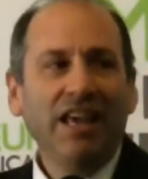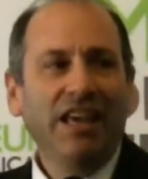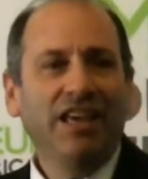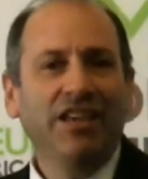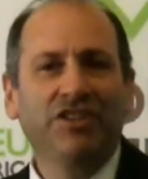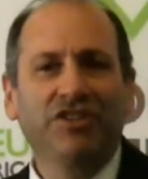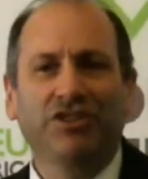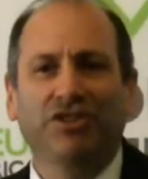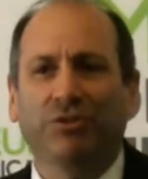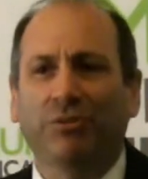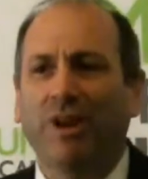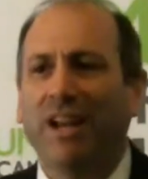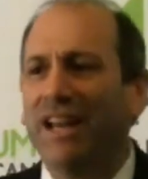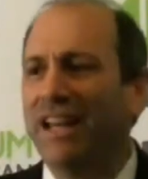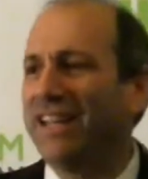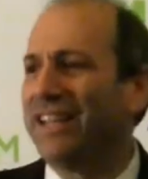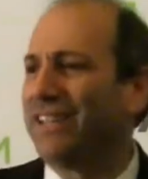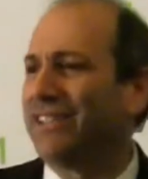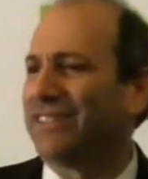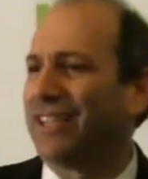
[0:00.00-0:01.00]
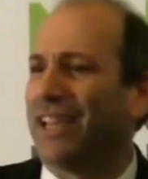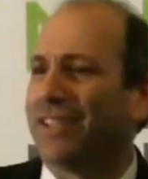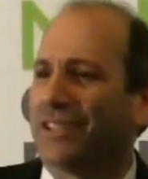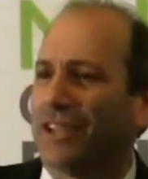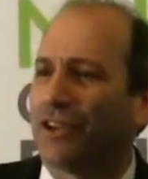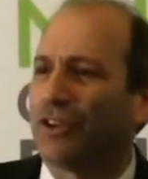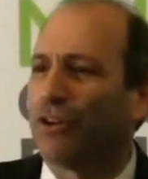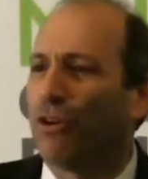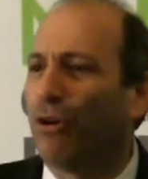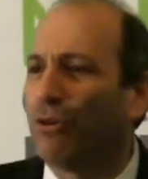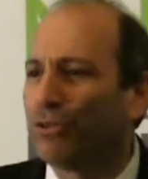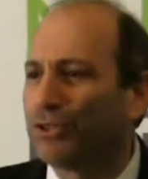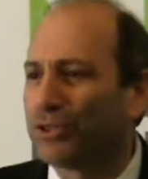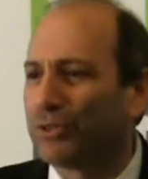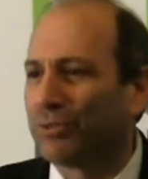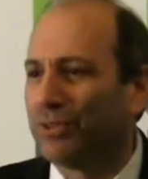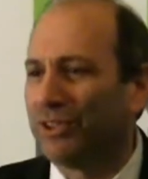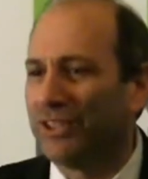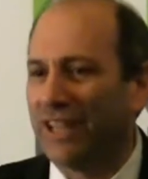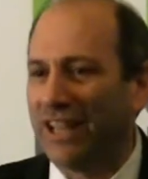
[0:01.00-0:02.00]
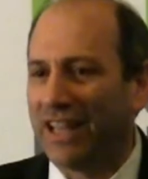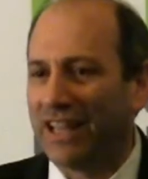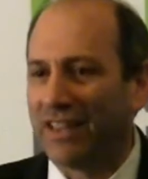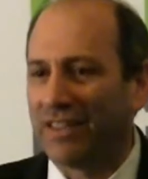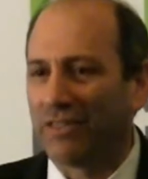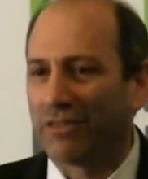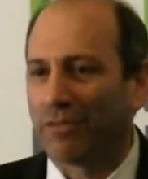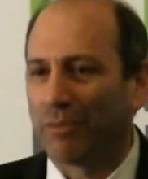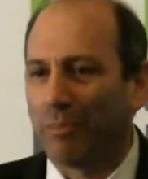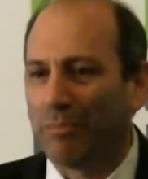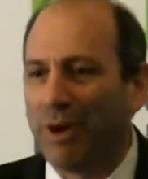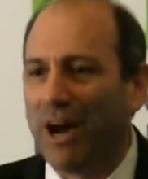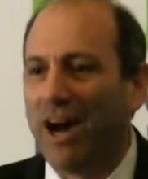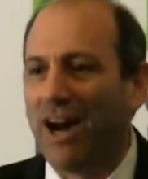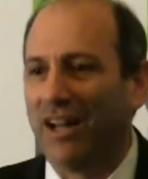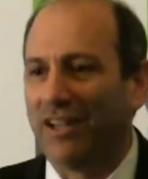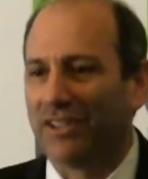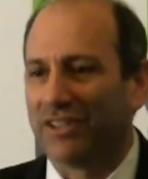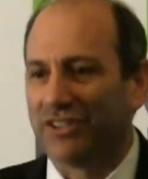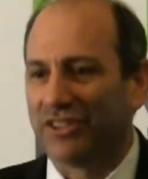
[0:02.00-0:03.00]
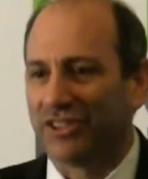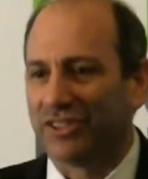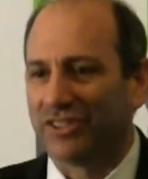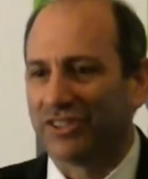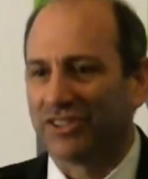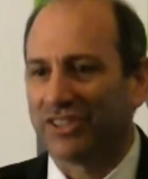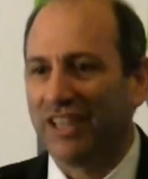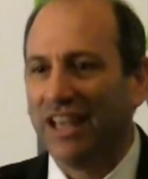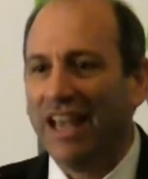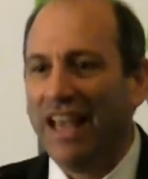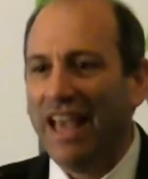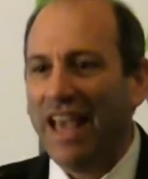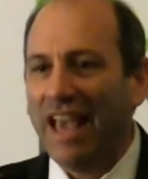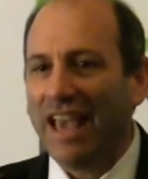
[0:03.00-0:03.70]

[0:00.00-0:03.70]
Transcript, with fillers: His training is as a cultural anthropologist psychologist.